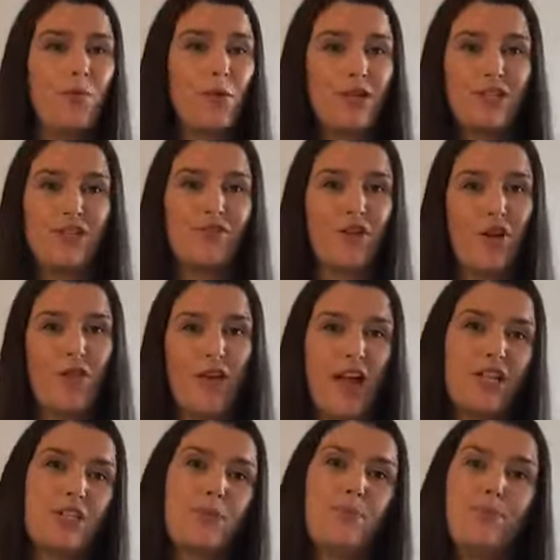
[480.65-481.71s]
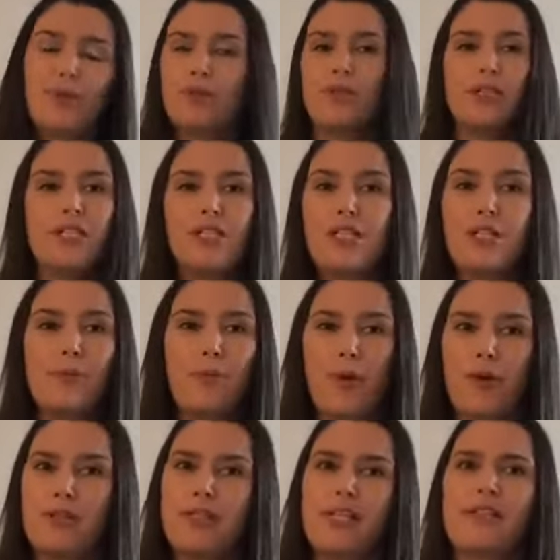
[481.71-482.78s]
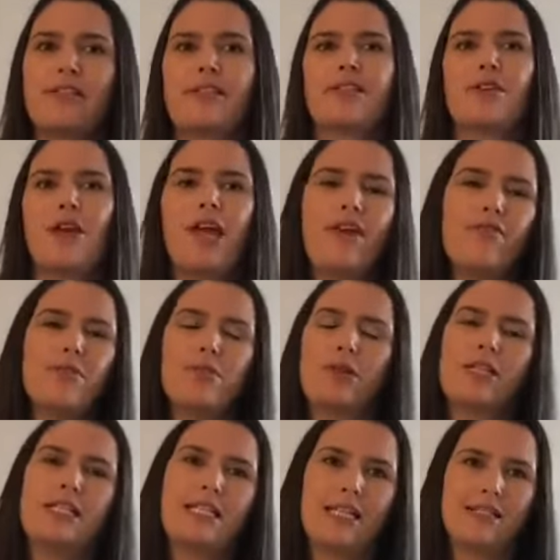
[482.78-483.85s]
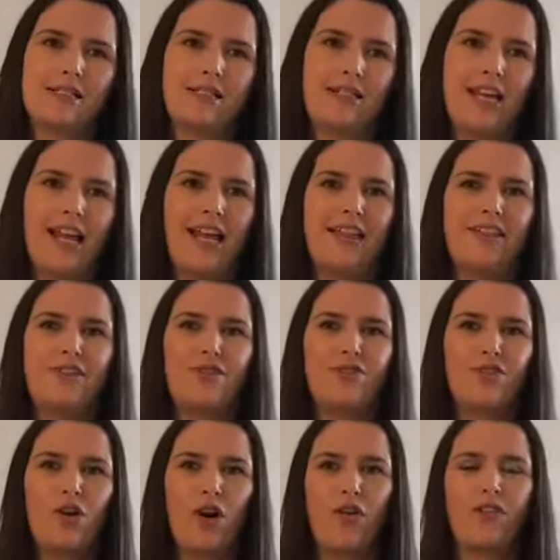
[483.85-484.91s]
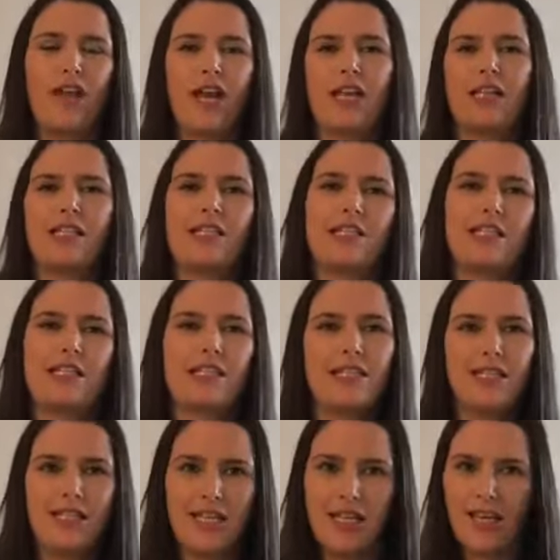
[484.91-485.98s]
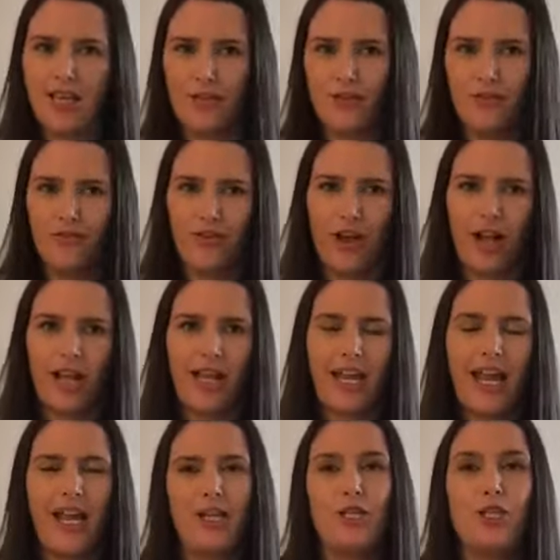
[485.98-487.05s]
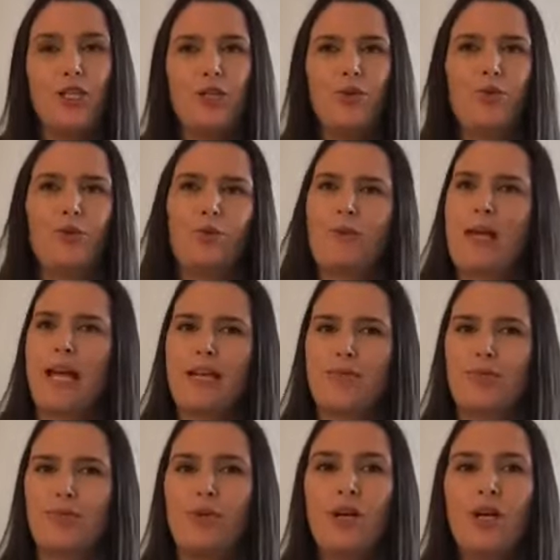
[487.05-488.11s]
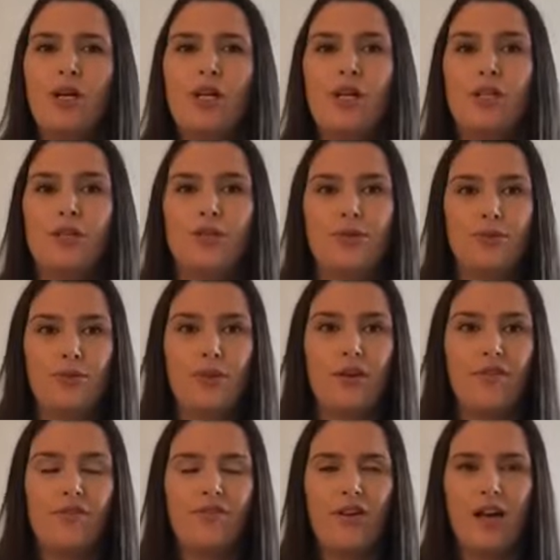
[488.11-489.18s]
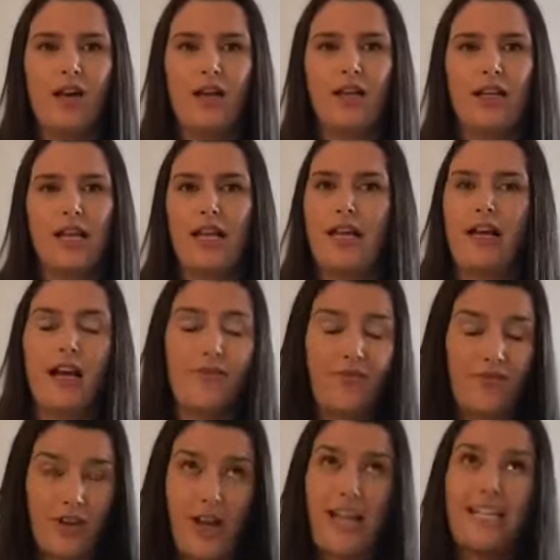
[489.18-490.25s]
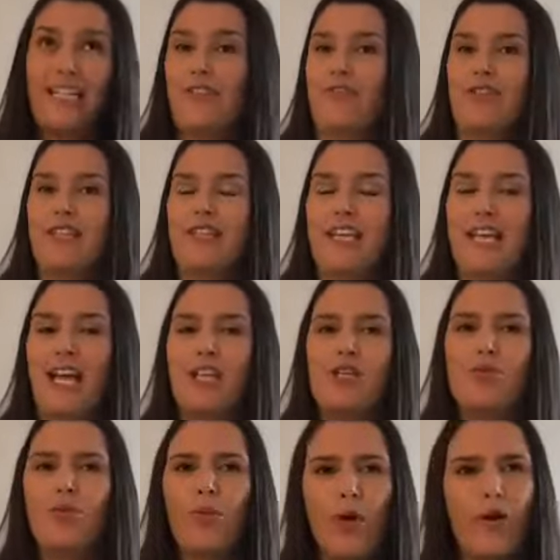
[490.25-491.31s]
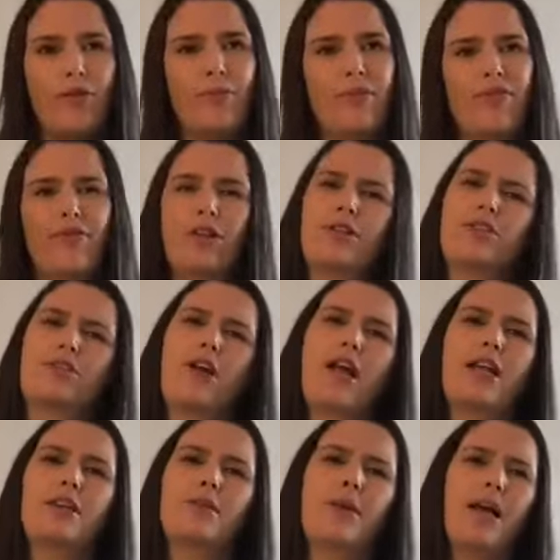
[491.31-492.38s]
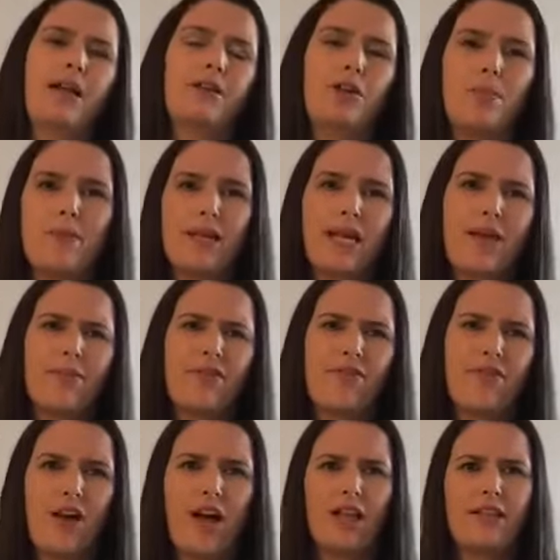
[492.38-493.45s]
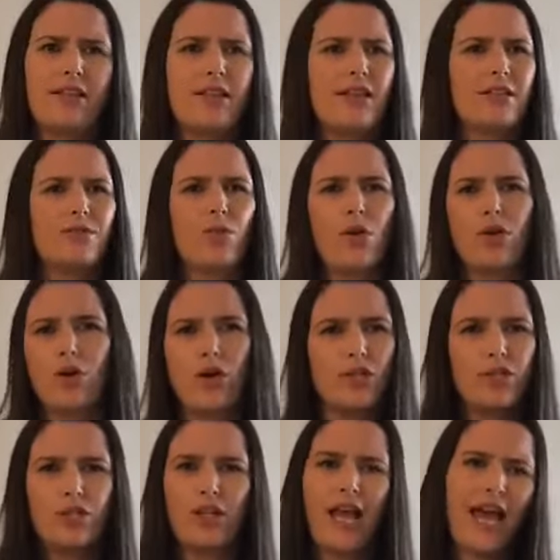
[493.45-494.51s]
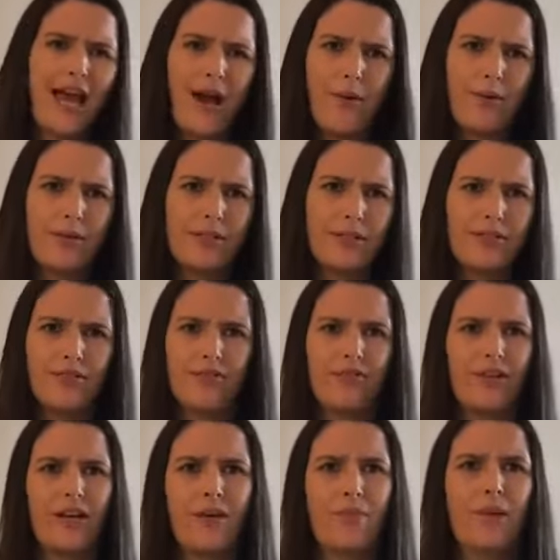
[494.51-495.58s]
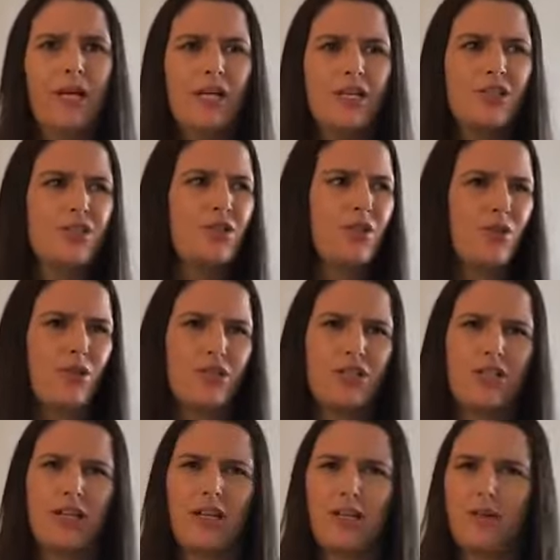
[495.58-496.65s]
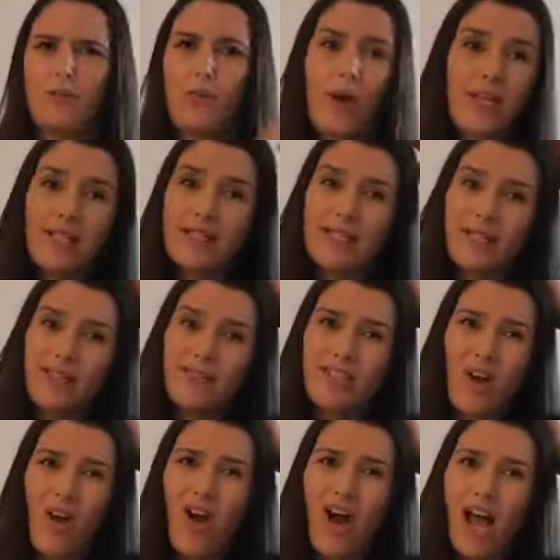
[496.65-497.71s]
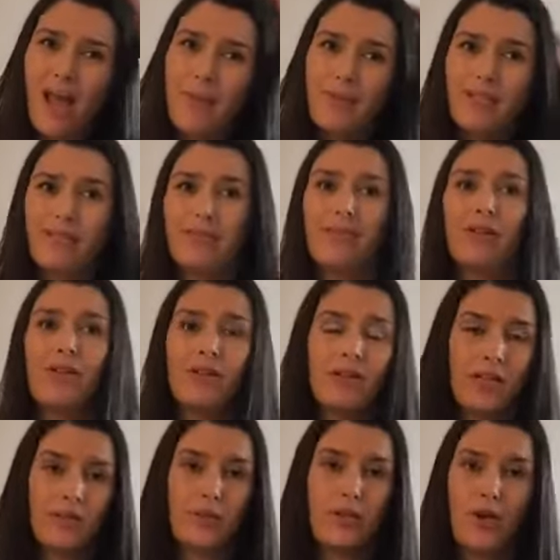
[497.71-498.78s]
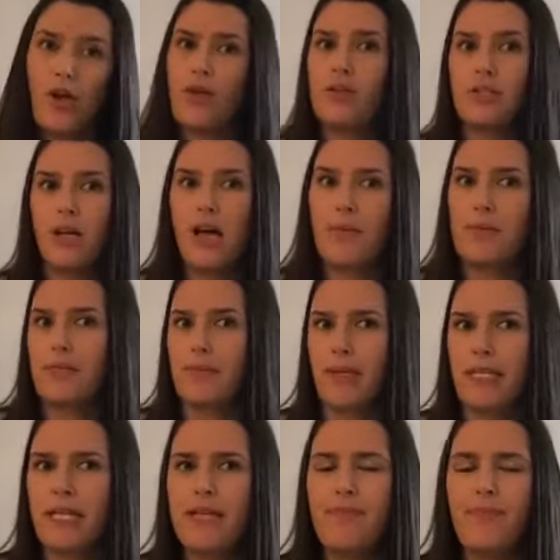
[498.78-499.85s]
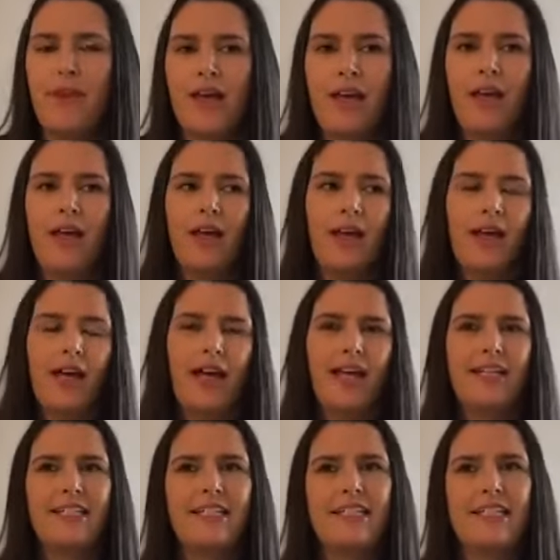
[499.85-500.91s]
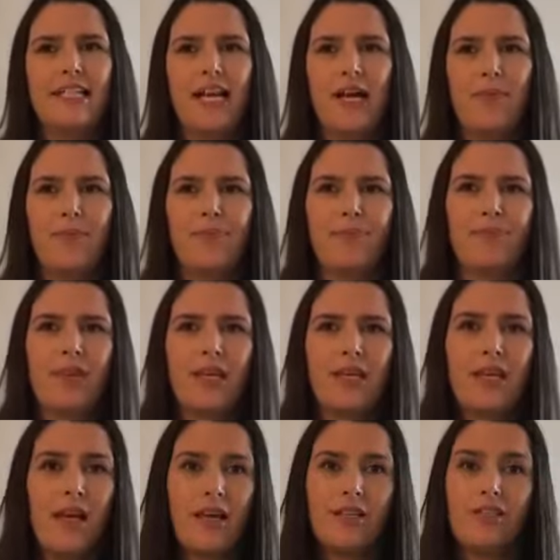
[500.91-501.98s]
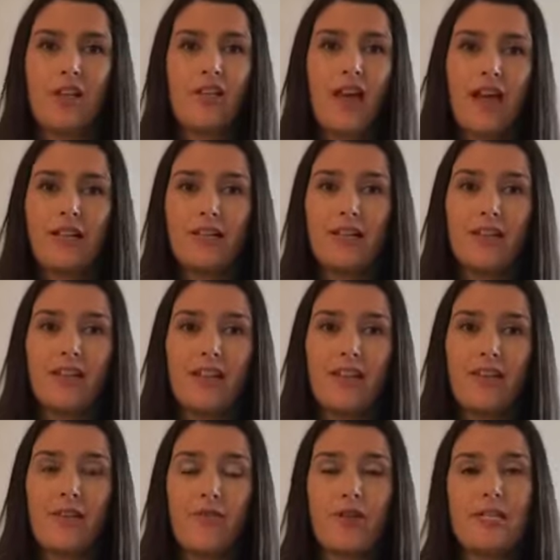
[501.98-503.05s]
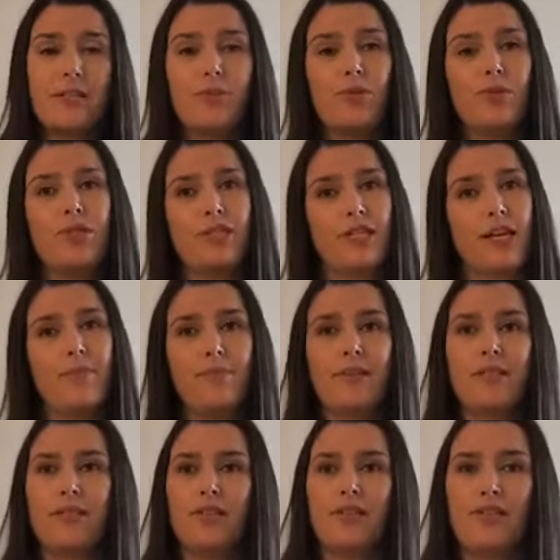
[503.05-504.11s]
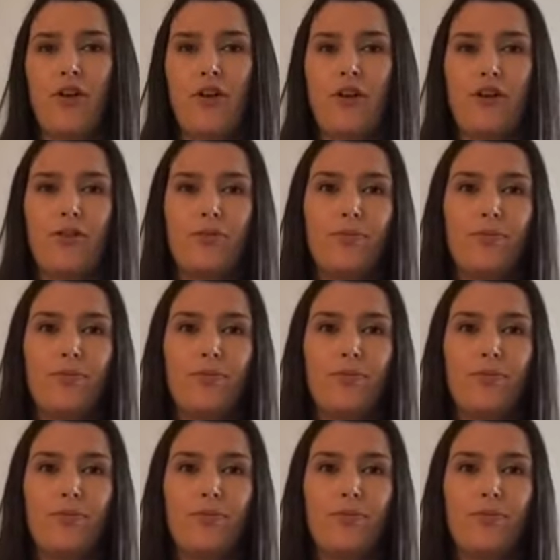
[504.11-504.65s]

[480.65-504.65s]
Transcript: once you've got that, just build it into your processes so everybody does it, and you've got that consistency in your filing, and you will be able to find everything, and you won't be frustrated about not being able to find things. It won't cost you hours of searching and wasting time, and as we know, time is money. And yeah, so they're the three simple steps. So